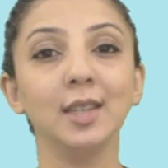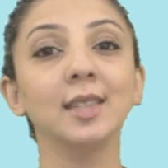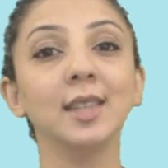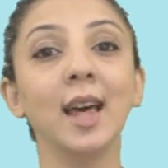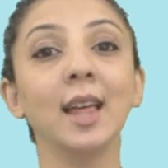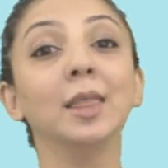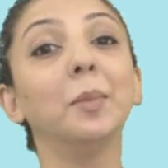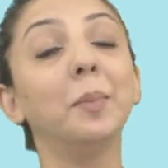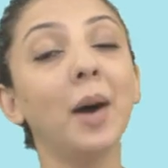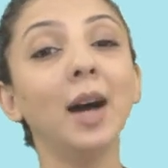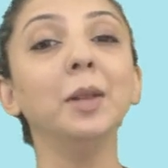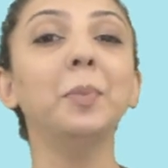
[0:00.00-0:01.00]
is that the
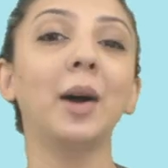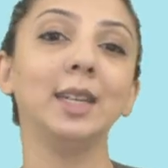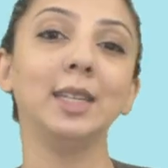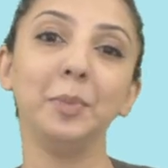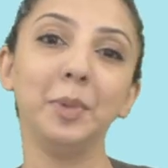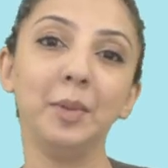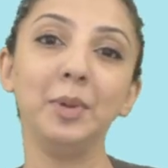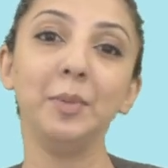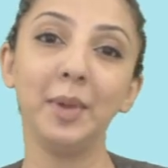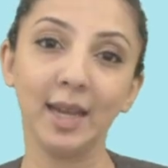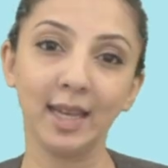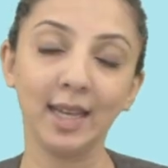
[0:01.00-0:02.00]
Malpani baby
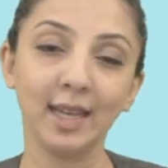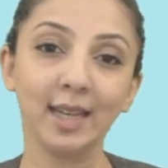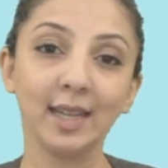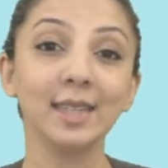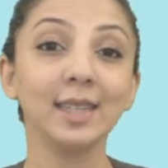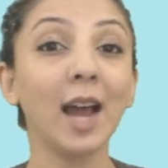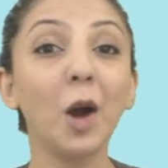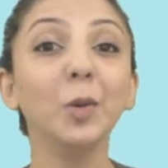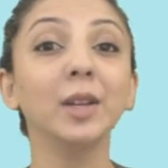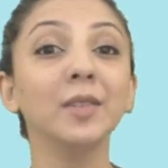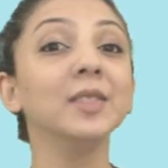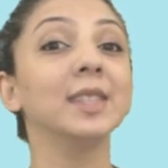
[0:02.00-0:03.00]
making kit now
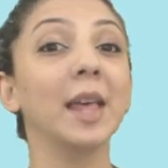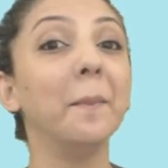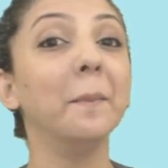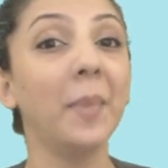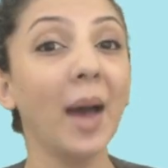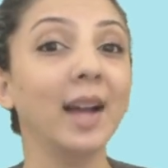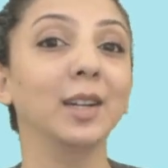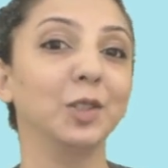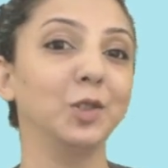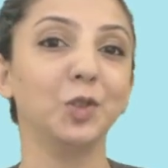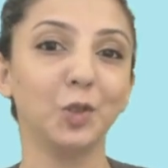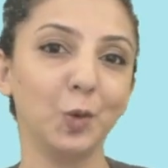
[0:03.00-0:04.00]
gives them back
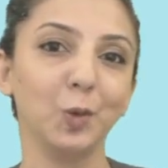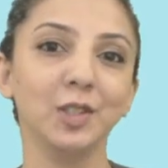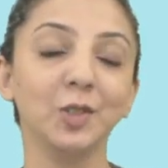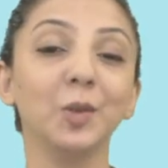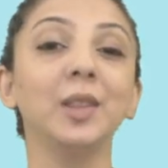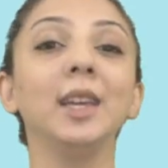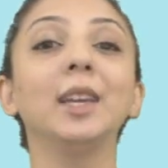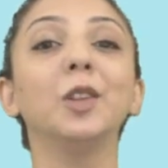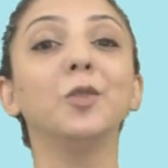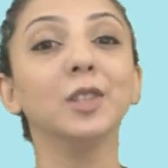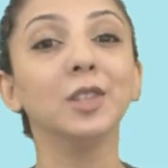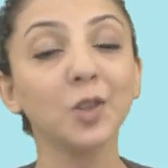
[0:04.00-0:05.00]
control so they
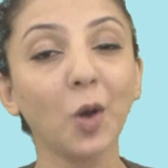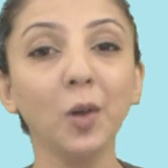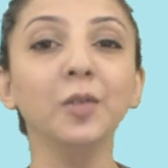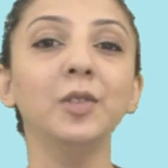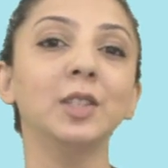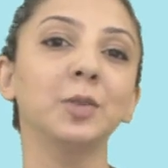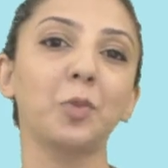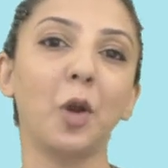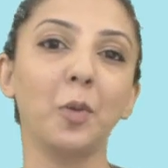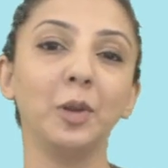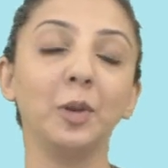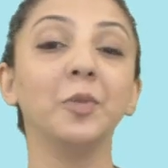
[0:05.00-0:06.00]
can resolve this
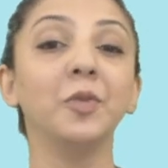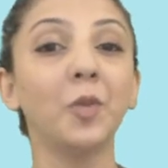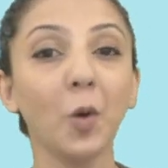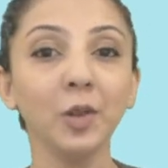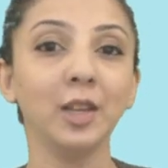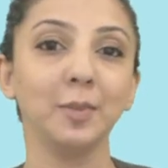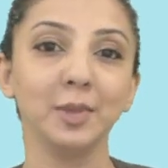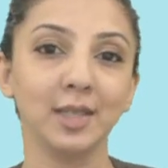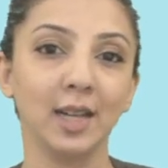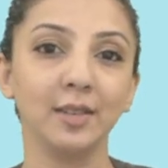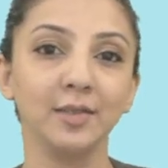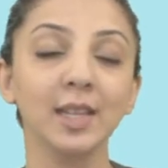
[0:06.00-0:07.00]
problem for
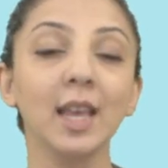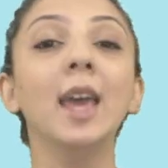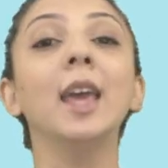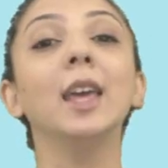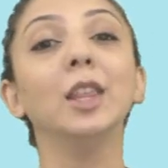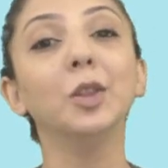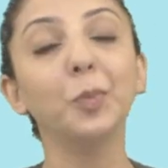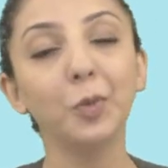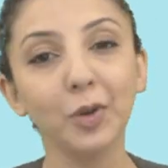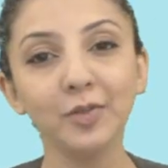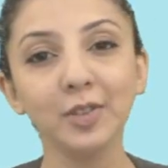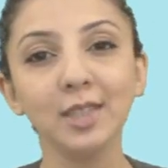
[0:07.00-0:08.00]
themselves in the
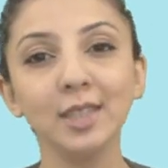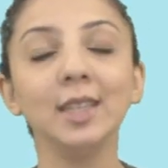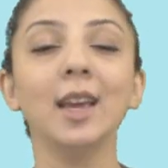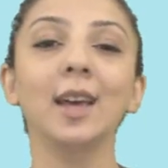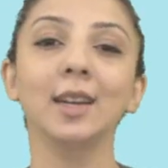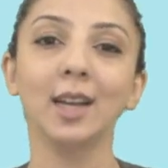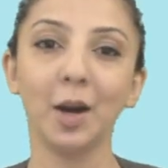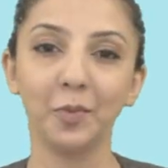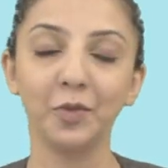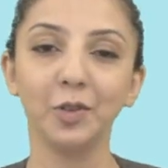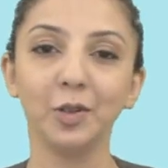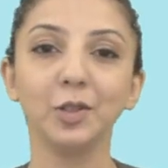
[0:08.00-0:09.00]
privacy and
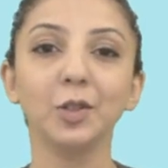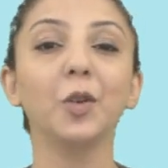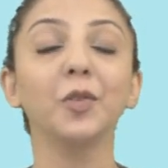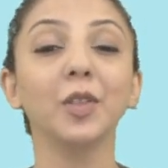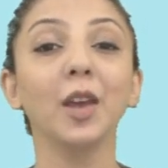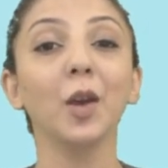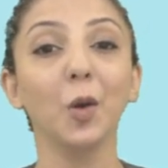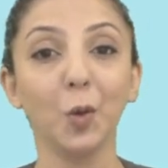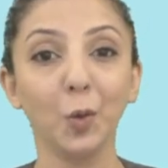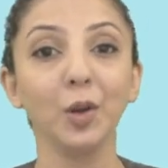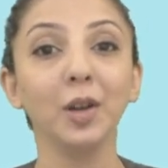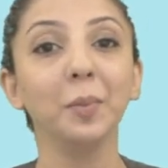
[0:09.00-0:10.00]
comfort of their
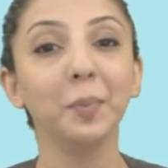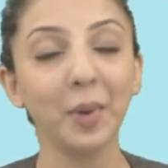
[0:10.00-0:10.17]
own